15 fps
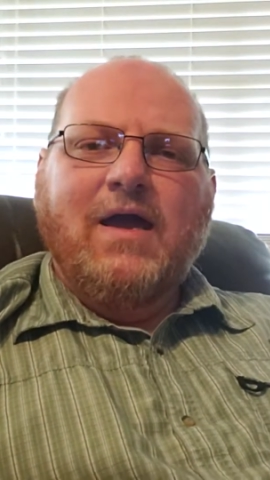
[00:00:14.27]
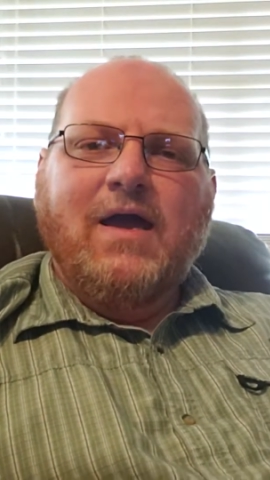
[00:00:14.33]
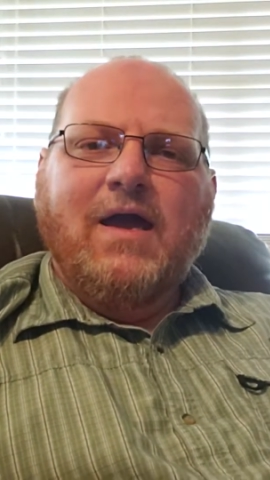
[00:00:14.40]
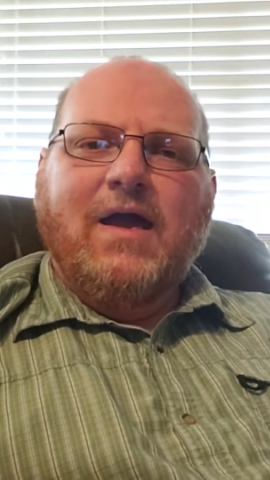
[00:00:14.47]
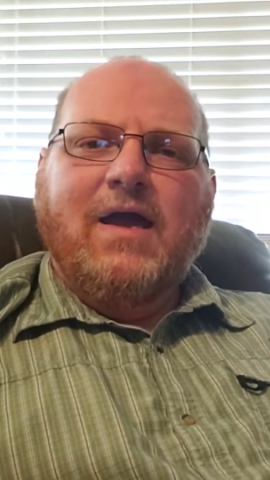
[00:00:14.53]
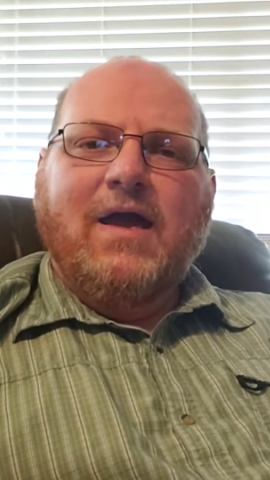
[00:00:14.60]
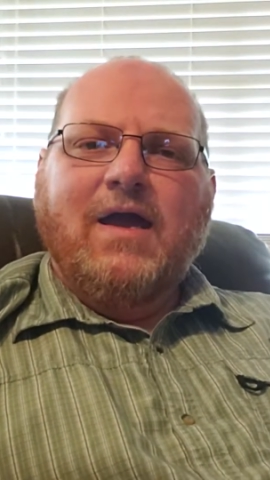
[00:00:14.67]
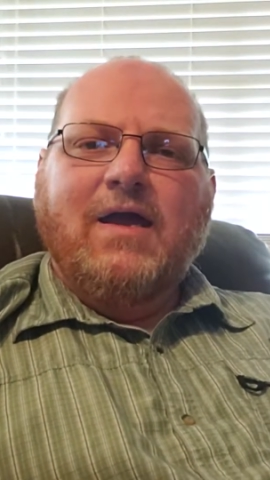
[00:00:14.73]

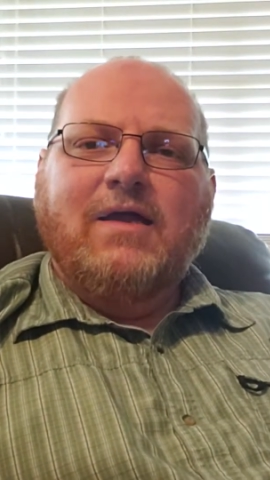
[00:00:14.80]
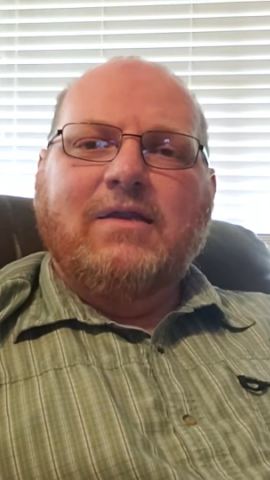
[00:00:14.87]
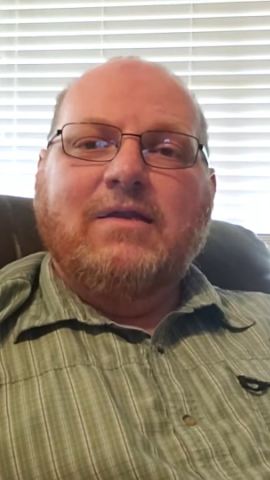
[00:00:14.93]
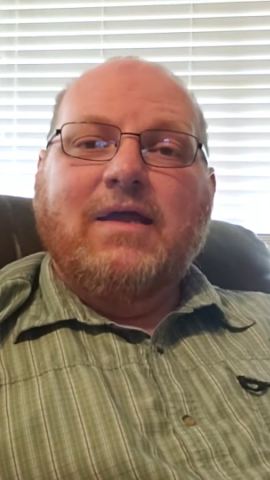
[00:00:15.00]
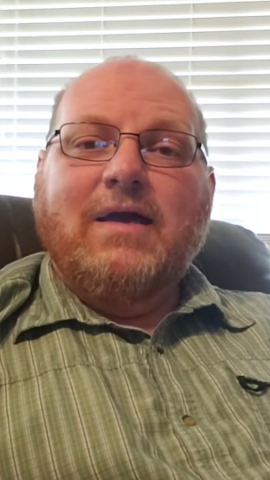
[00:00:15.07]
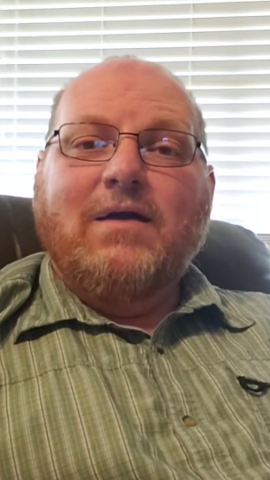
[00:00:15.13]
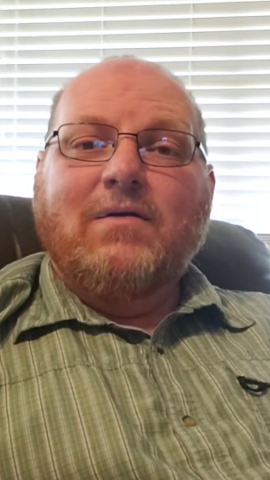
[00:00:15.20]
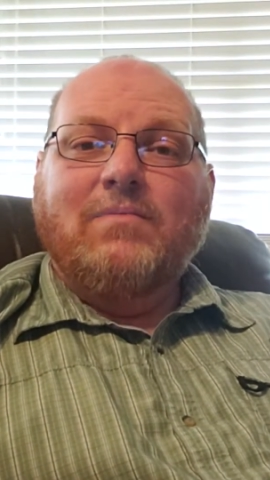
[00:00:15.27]
And
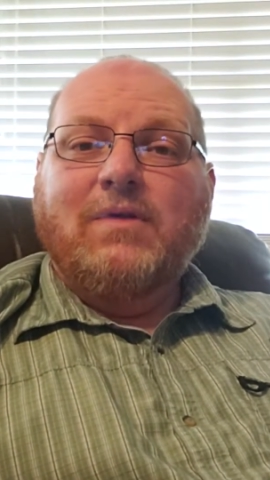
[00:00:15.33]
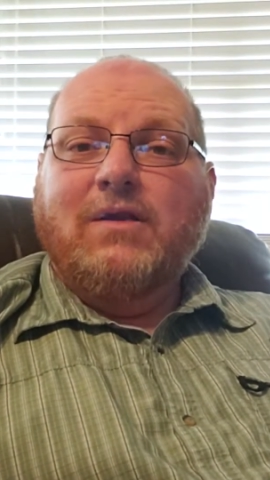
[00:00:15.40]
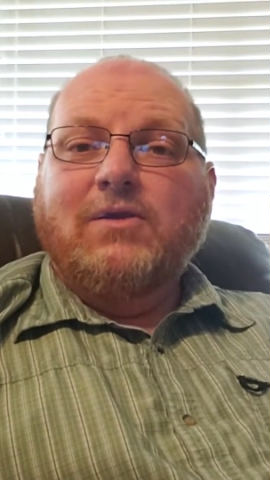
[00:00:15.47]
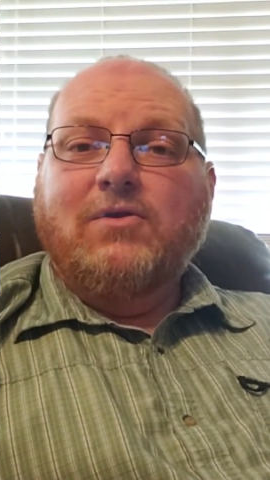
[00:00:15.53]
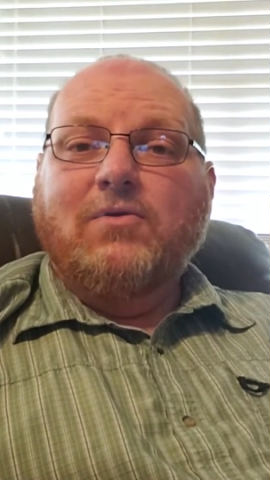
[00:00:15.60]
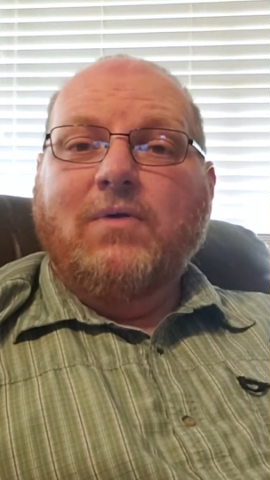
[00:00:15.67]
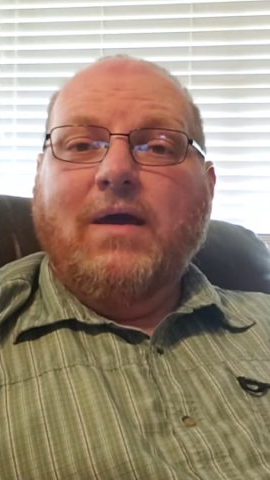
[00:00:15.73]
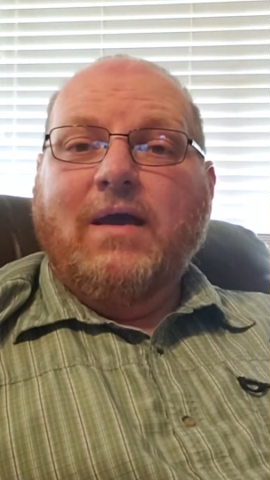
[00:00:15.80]
now I'm going to
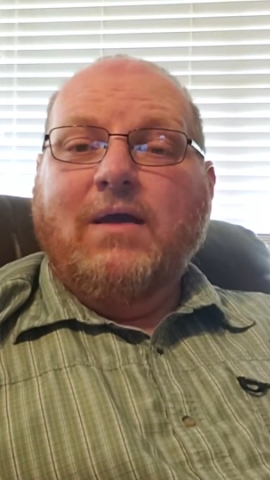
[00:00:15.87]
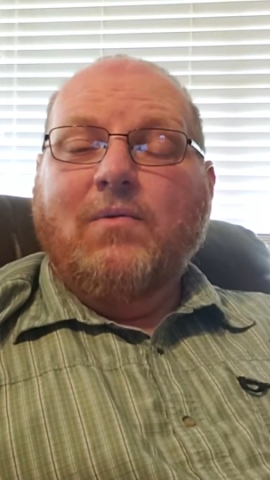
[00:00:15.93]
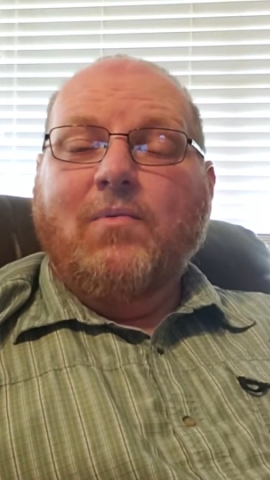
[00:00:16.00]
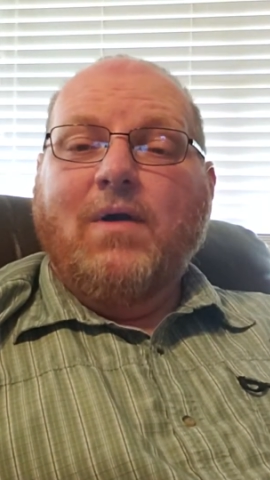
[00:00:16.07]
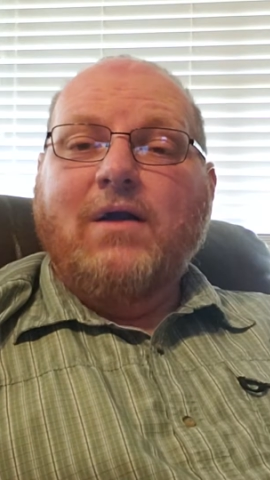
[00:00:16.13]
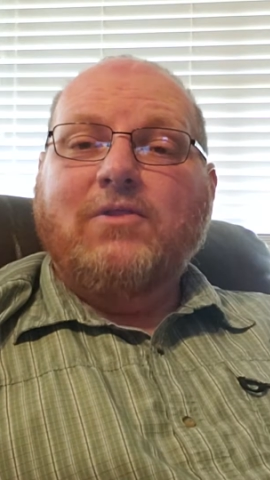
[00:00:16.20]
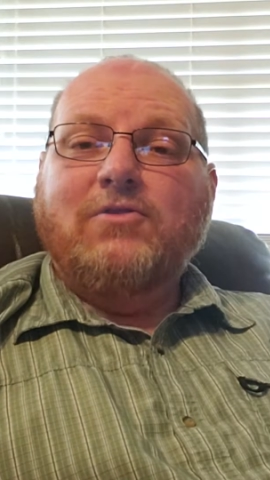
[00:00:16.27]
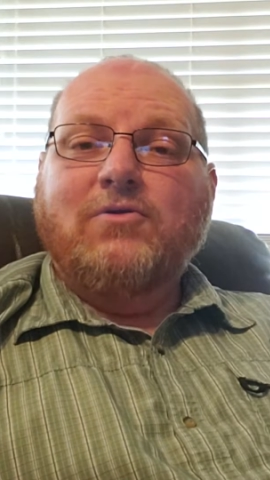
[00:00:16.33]
do a
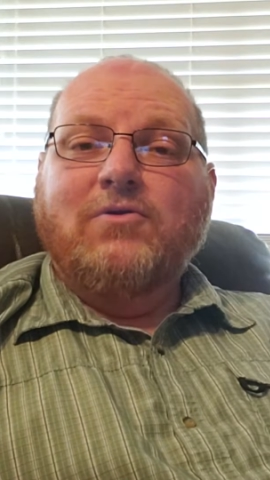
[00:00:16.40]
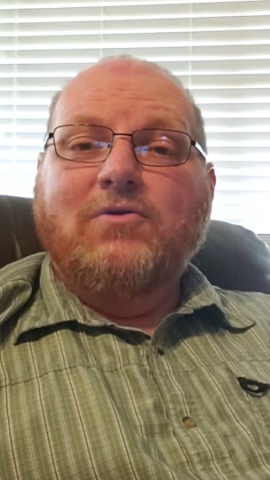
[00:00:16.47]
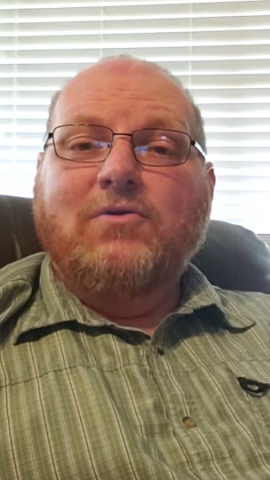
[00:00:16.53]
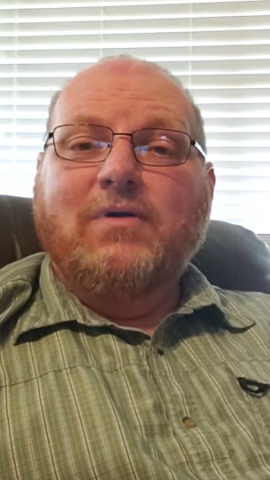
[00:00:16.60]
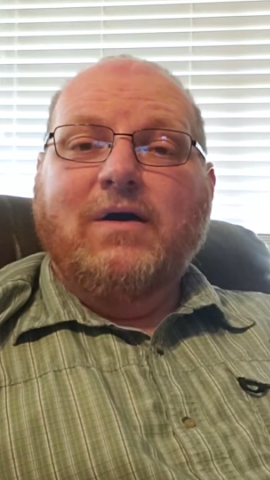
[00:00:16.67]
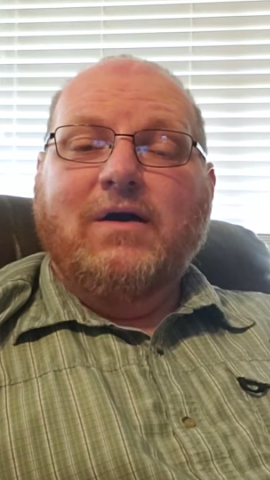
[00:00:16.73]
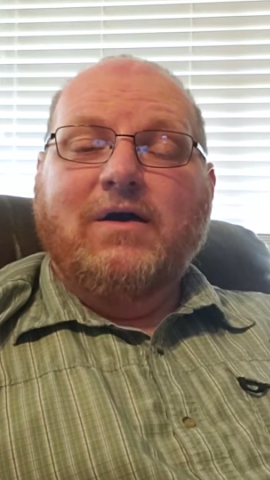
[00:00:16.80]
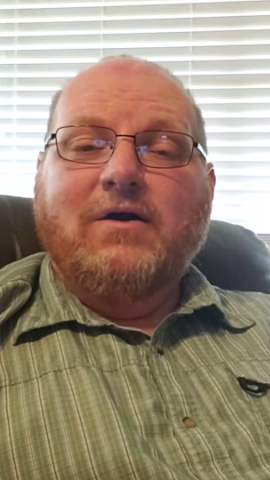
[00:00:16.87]

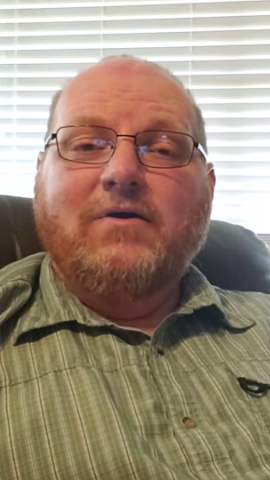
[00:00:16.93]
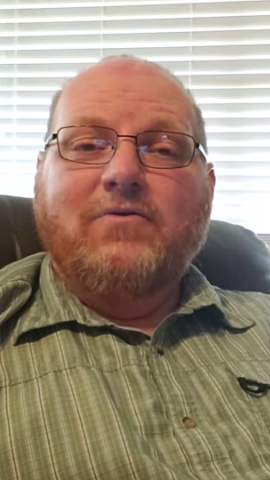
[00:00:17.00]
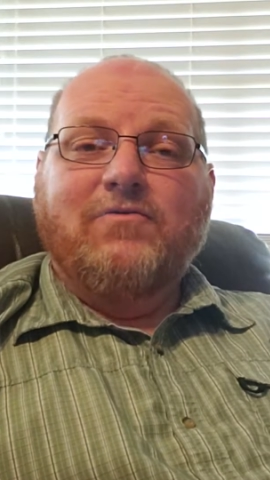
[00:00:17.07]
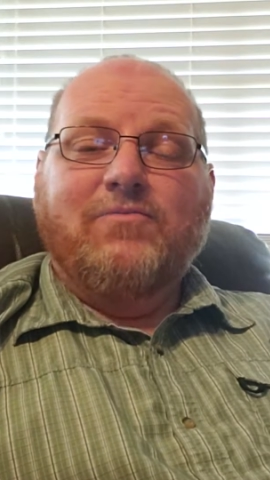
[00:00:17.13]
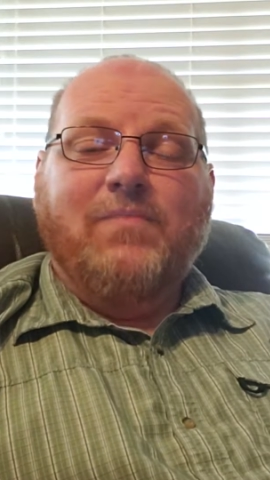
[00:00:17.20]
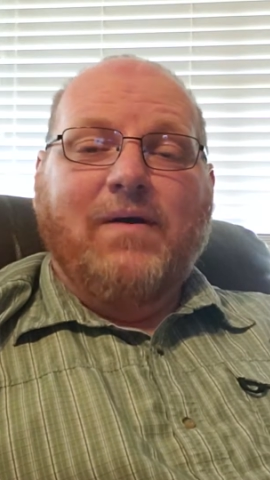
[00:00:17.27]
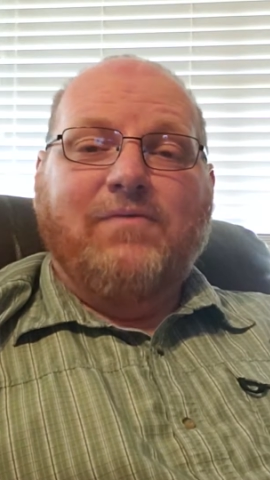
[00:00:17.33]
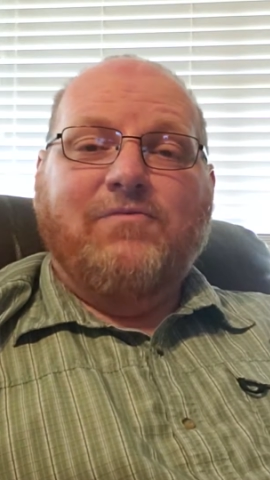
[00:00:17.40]
walkthrough of
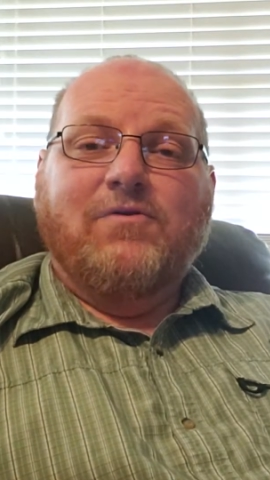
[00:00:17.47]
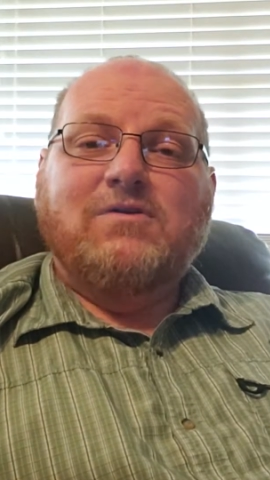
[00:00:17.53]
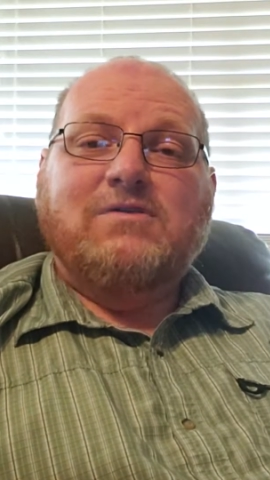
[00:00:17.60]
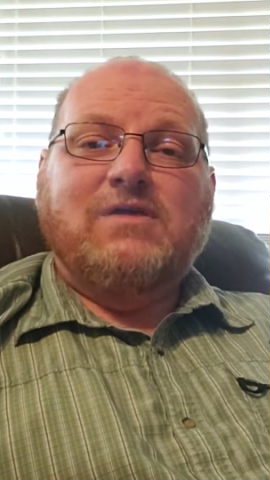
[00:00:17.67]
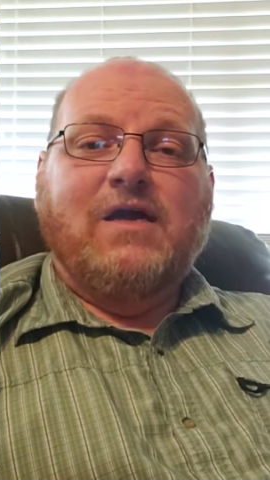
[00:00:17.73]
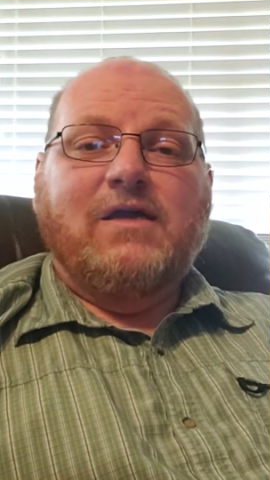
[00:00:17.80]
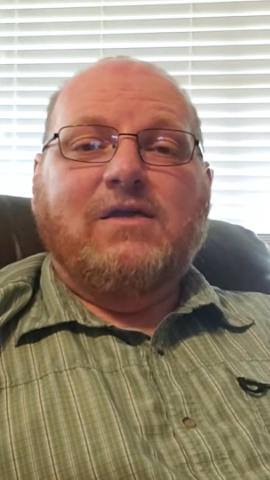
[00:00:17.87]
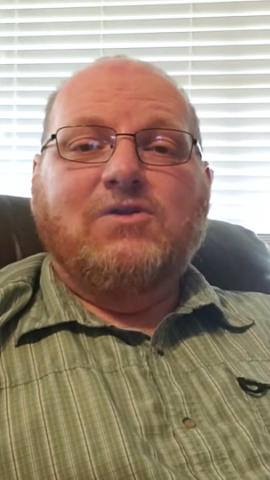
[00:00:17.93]
my
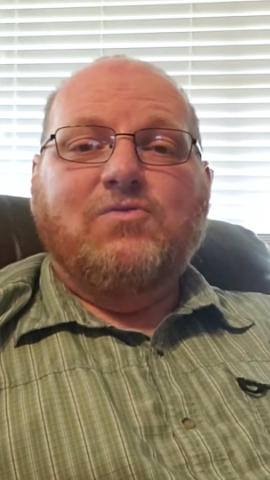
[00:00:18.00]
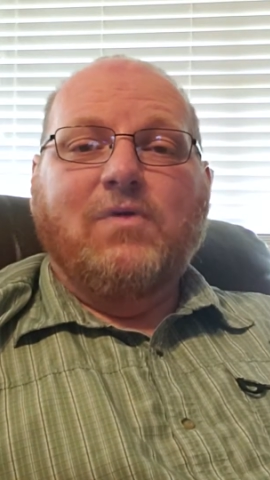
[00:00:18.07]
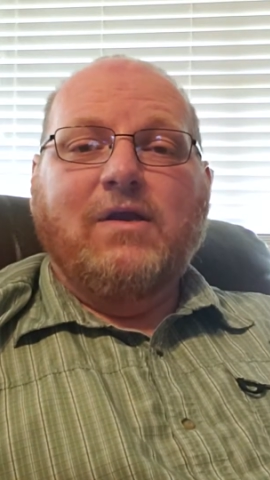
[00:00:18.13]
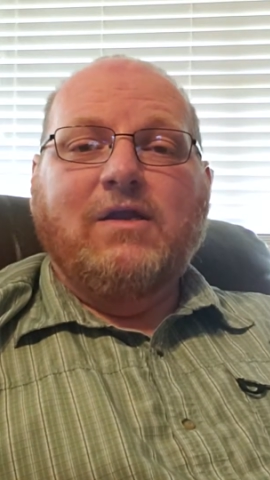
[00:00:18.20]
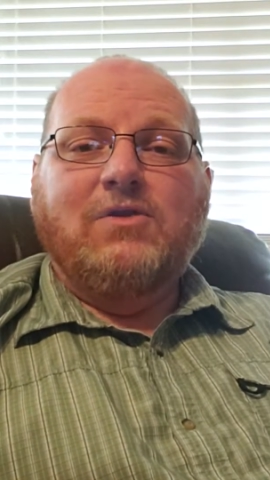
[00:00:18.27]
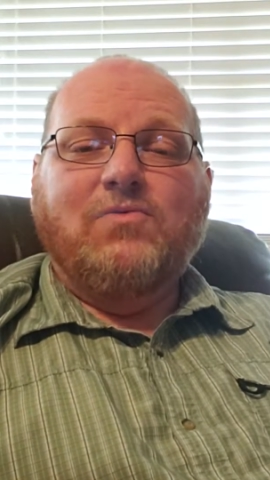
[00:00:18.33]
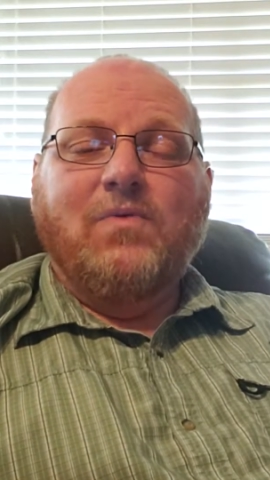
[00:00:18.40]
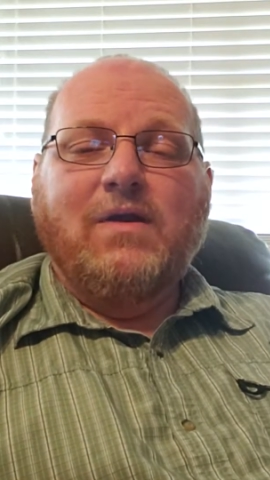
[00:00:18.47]
first deck in
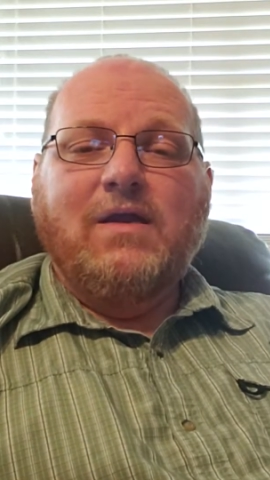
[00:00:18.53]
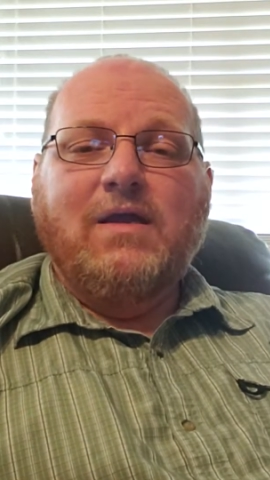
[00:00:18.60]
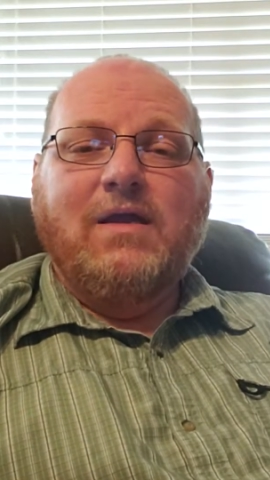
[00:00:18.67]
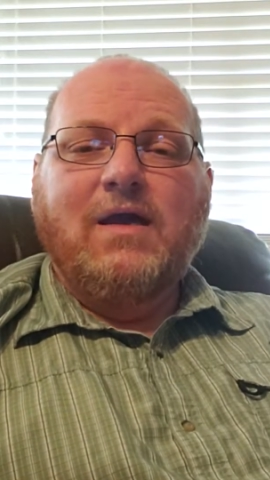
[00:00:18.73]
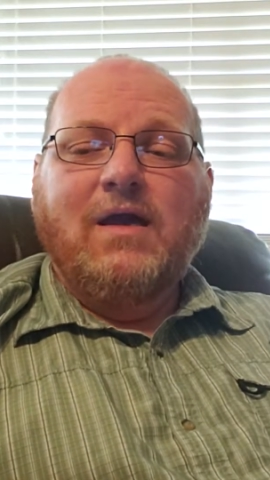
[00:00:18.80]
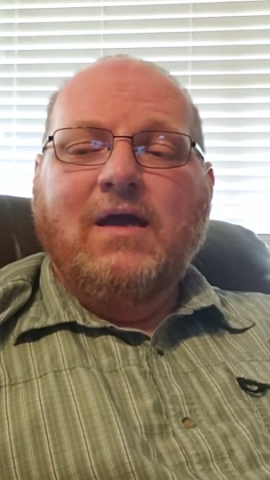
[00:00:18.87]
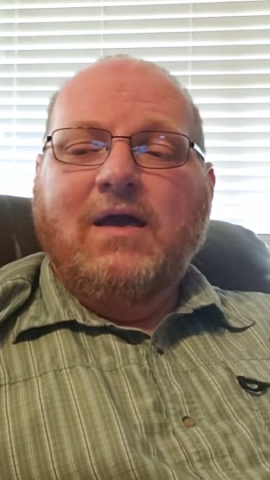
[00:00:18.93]
2020,